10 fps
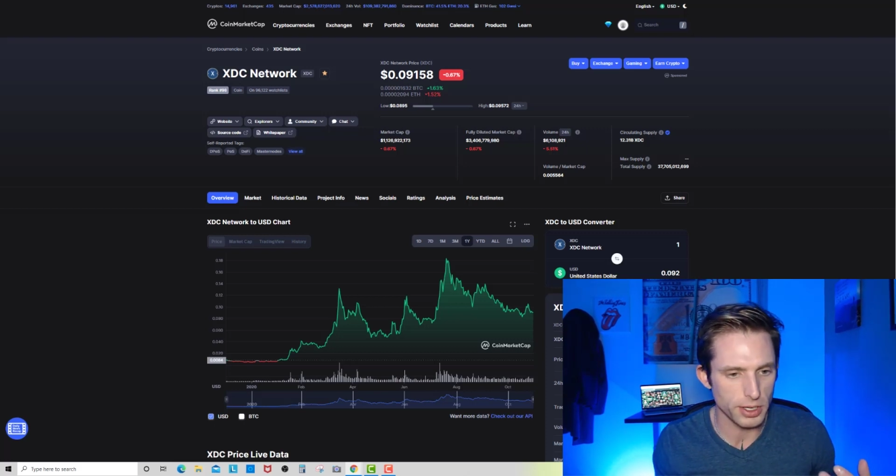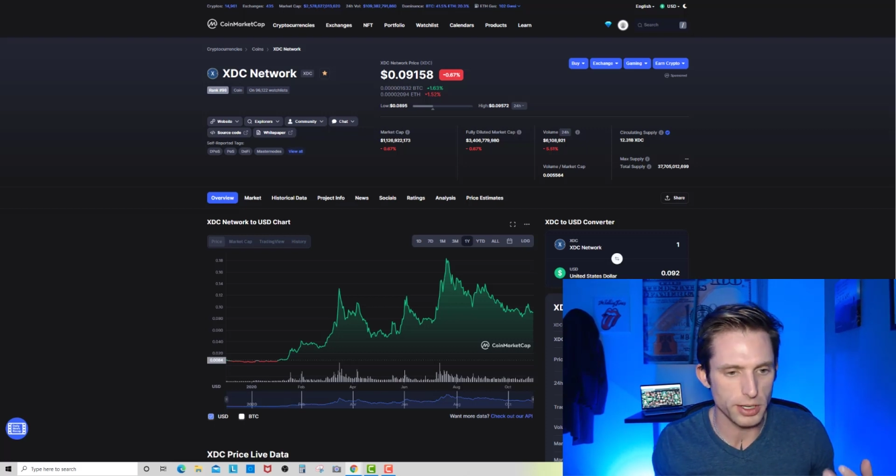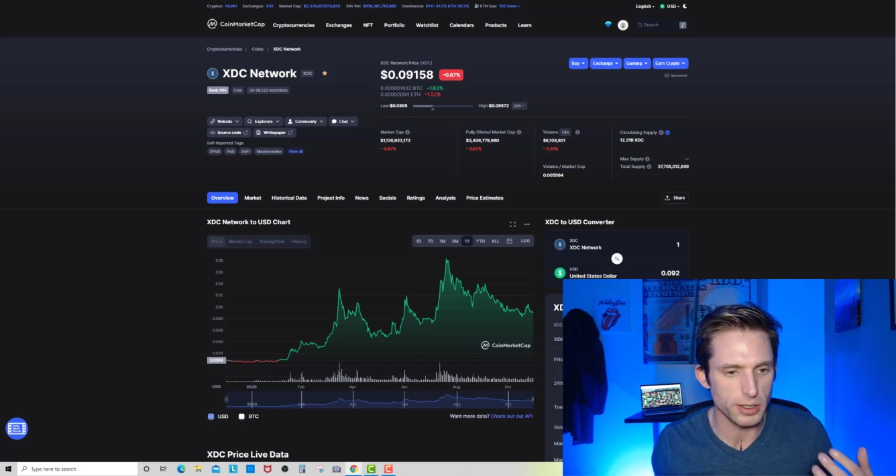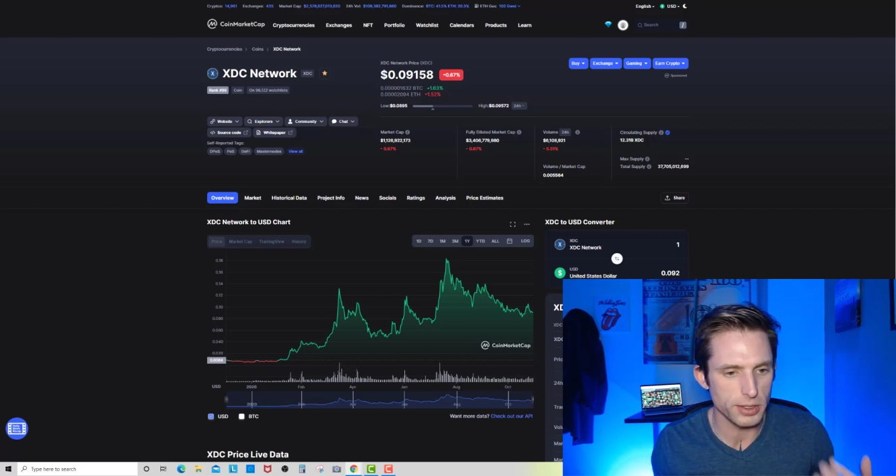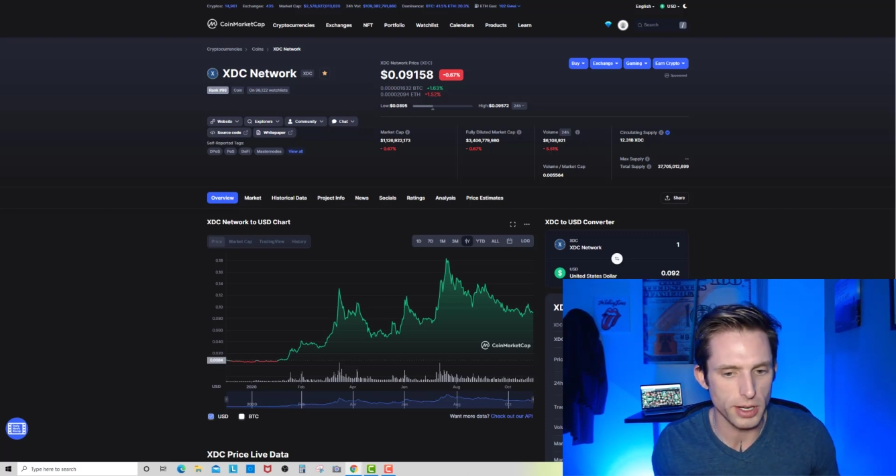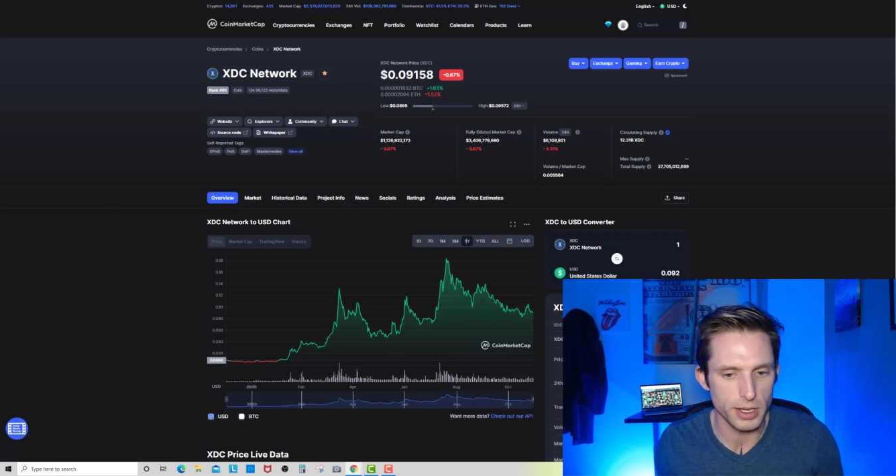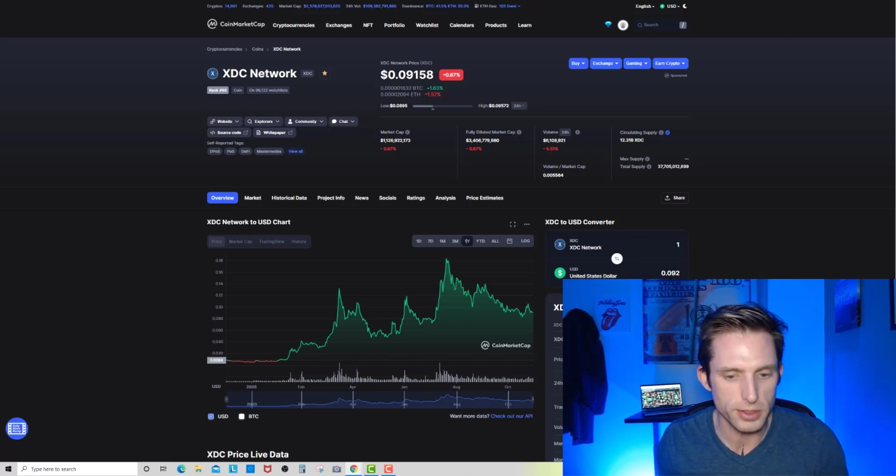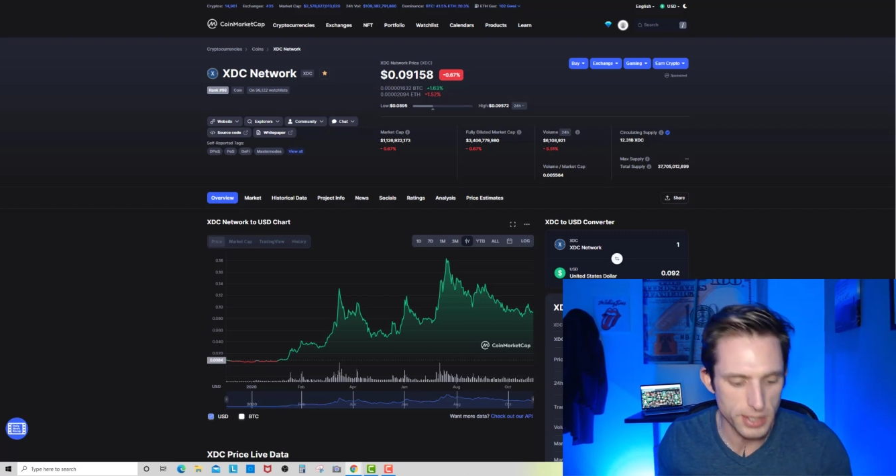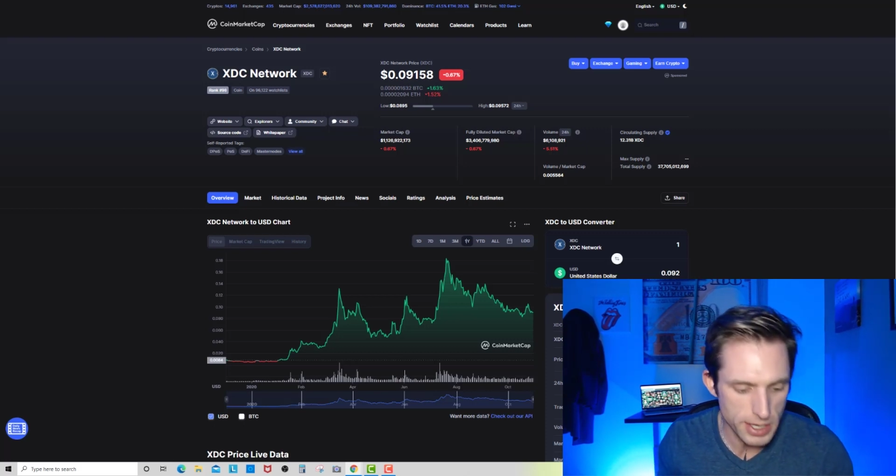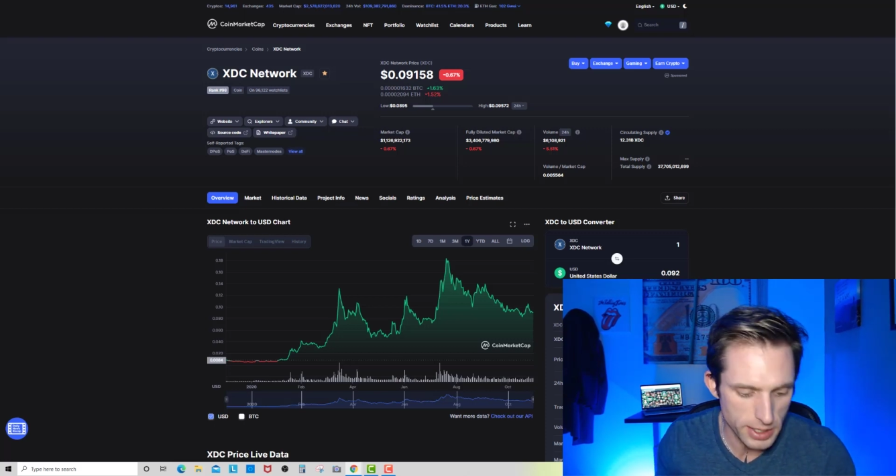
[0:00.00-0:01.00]

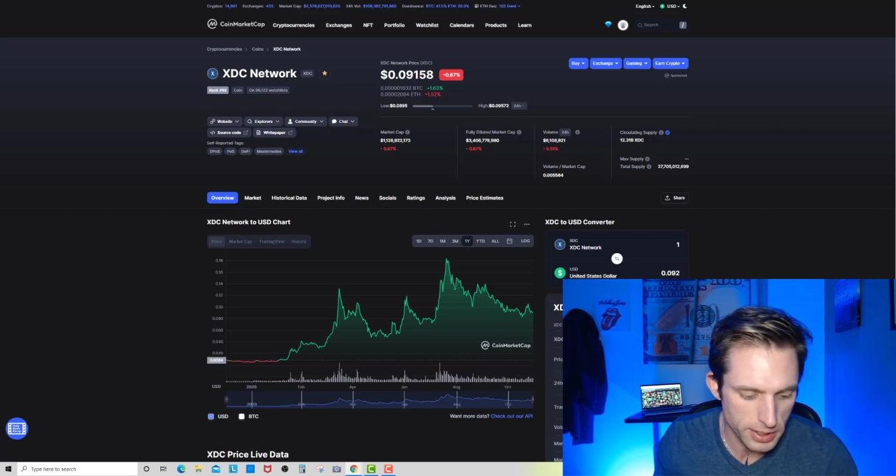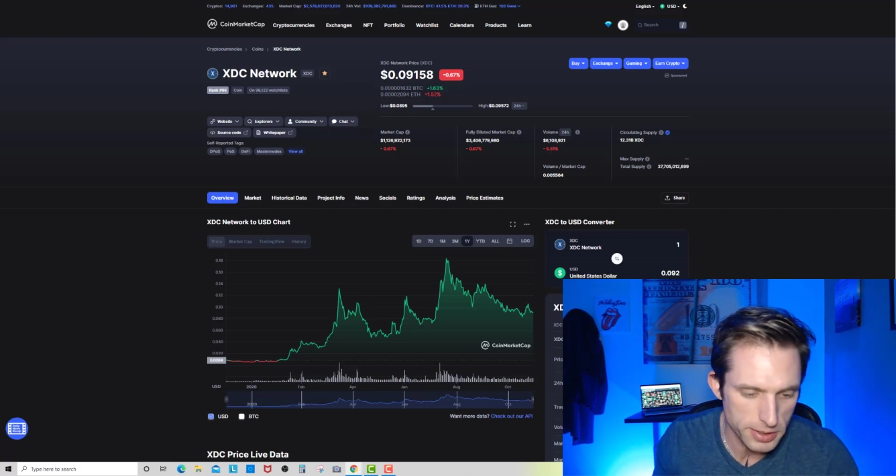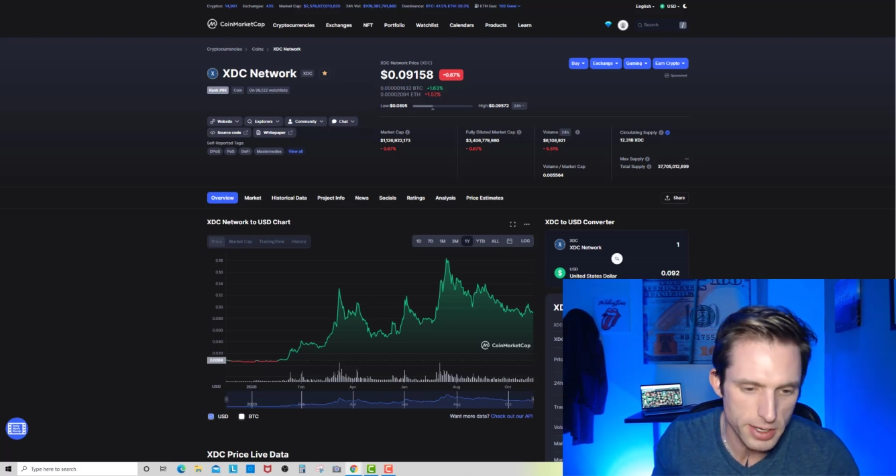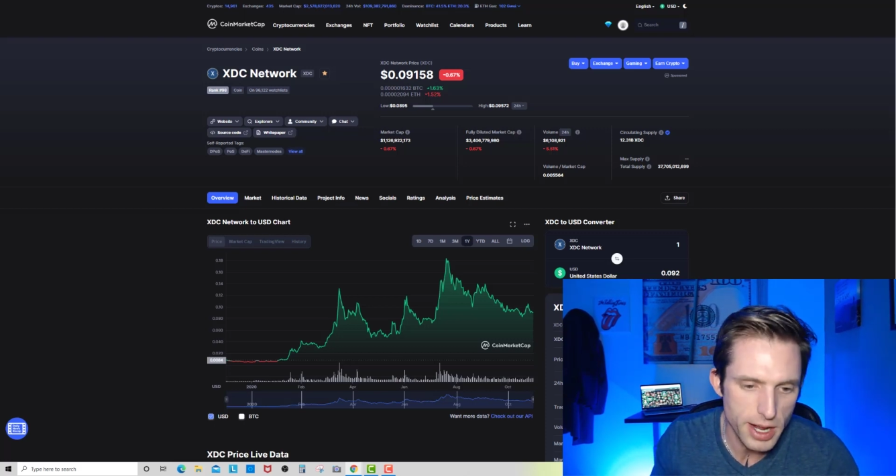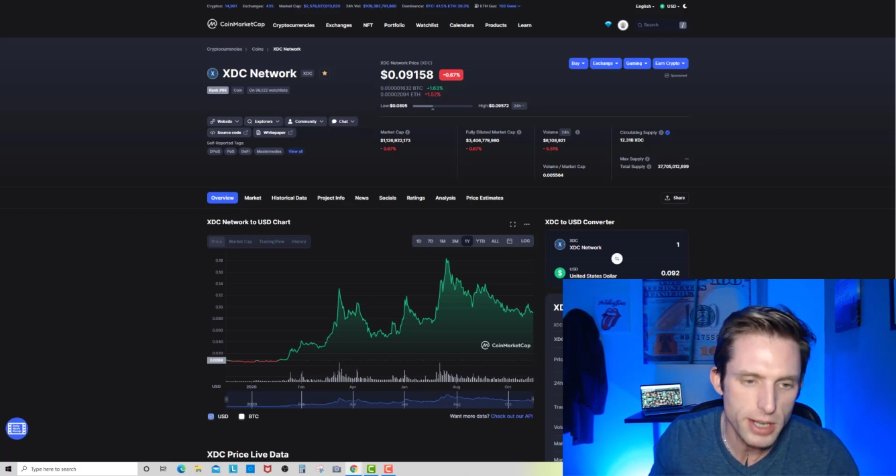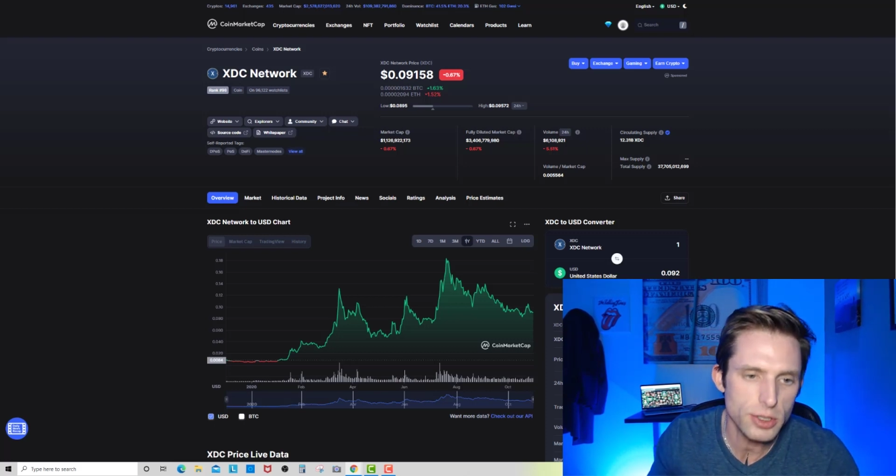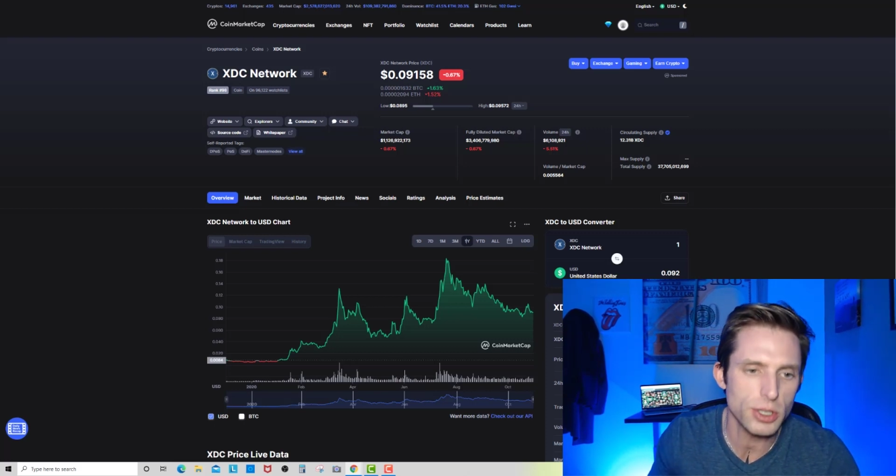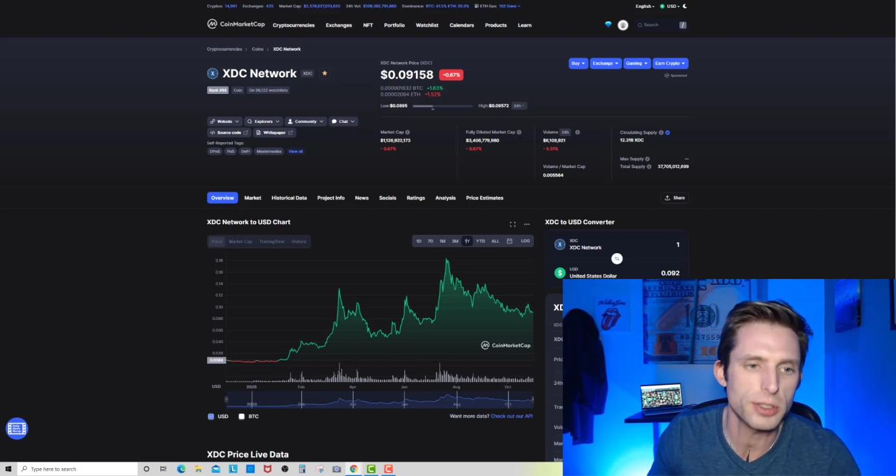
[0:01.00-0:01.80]
and see that it's not